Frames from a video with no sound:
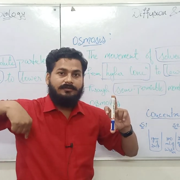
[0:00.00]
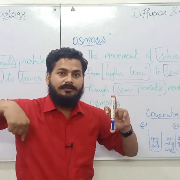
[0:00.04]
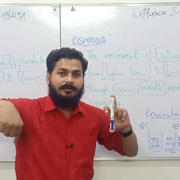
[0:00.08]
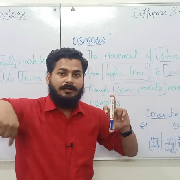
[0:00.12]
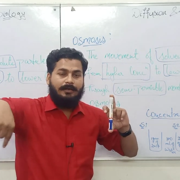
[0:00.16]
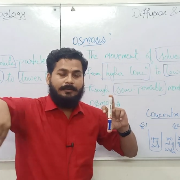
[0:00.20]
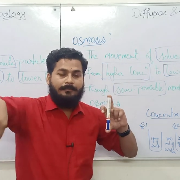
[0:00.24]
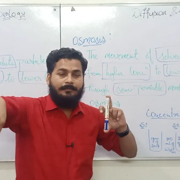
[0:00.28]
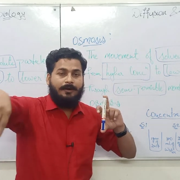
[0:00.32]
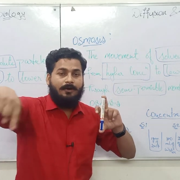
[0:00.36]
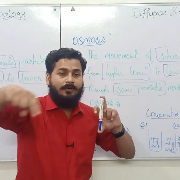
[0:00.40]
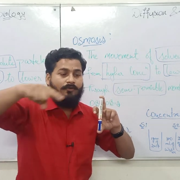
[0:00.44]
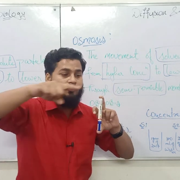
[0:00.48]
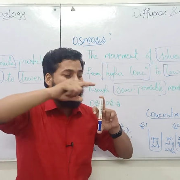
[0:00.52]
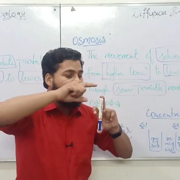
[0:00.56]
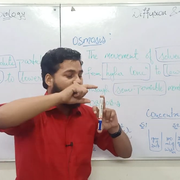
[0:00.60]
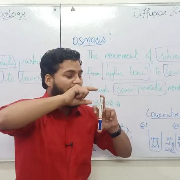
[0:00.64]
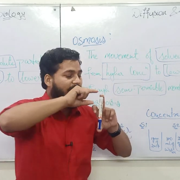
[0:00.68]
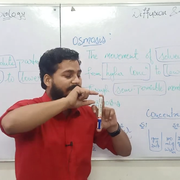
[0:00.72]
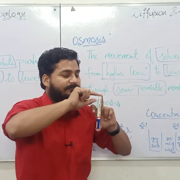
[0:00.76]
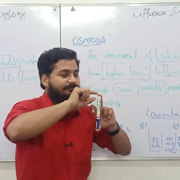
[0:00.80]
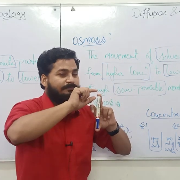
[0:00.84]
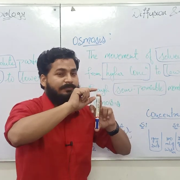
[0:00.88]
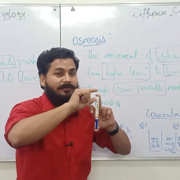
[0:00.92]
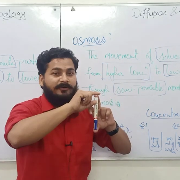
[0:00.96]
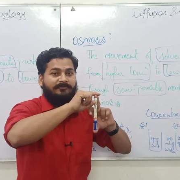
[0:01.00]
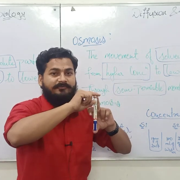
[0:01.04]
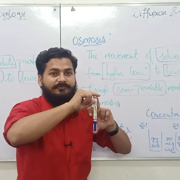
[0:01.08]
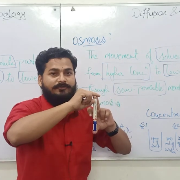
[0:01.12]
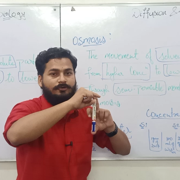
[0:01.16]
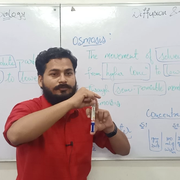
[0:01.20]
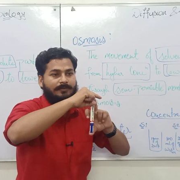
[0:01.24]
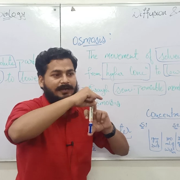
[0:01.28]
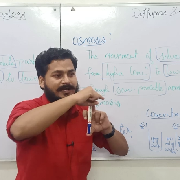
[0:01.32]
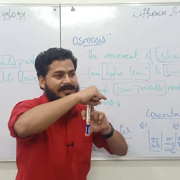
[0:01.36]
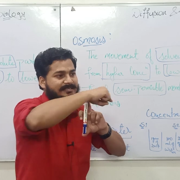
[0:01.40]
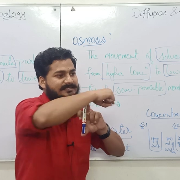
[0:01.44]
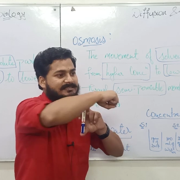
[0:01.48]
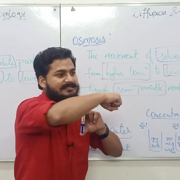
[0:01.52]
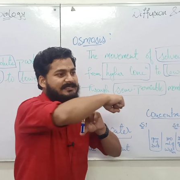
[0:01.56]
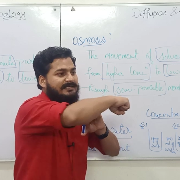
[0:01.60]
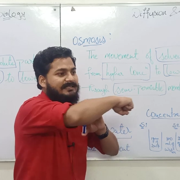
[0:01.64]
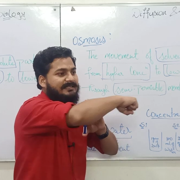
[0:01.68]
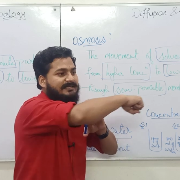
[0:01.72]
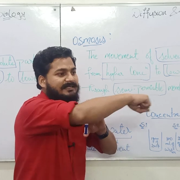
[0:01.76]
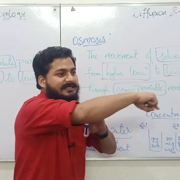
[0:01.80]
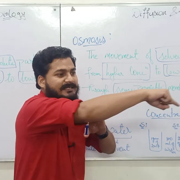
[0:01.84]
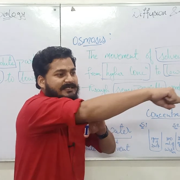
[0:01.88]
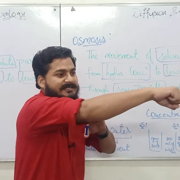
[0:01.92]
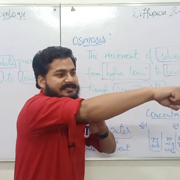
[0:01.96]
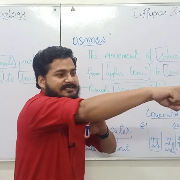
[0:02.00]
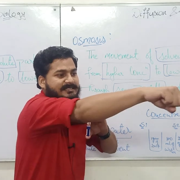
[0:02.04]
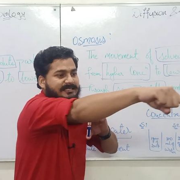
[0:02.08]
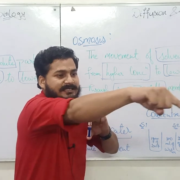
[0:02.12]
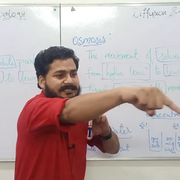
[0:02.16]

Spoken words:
amount of perfume has increased